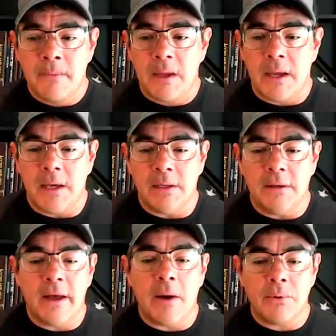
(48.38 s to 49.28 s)

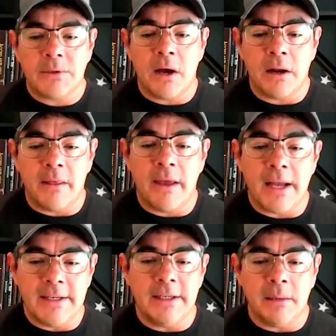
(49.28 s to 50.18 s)
And that was kind of the
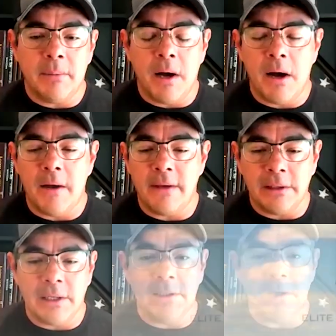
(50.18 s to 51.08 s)
idea behind the Elite